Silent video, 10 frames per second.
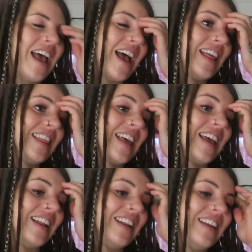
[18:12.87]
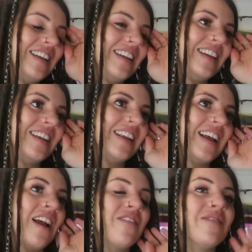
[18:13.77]
and then
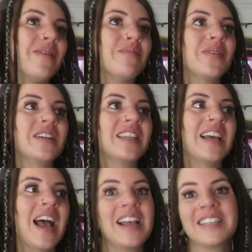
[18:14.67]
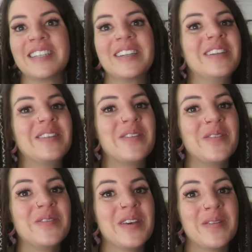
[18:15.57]
I remembered that I still didn't know
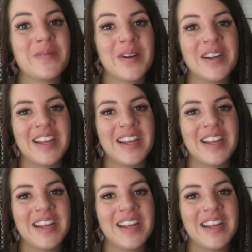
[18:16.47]
who they were